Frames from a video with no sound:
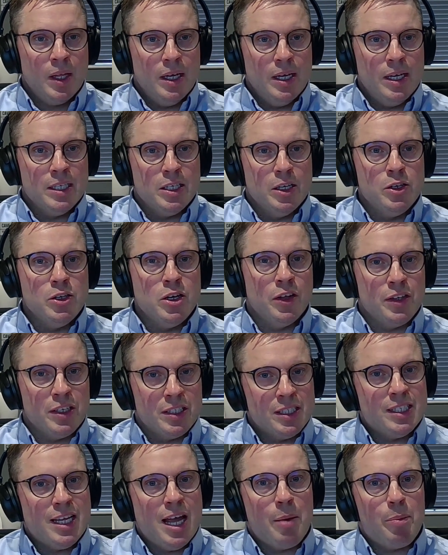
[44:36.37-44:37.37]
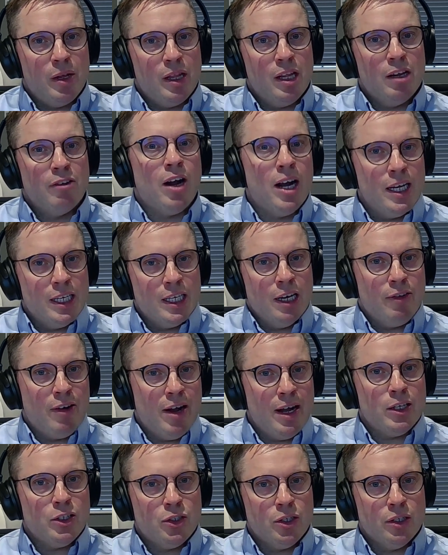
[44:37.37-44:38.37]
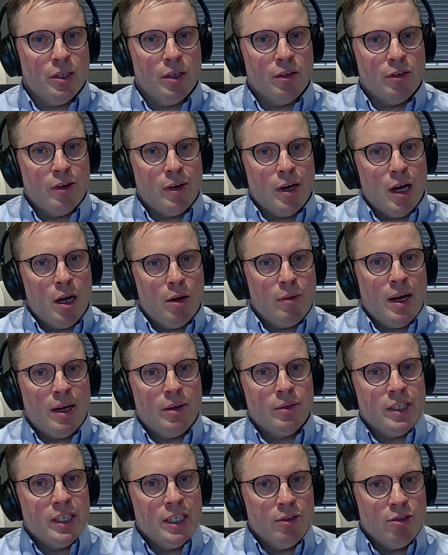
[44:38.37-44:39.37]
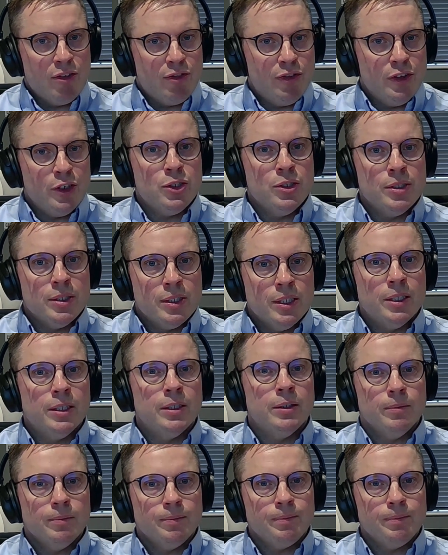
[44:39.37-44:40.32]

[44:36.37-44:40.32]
is another step in the right direction around dealer efficiency.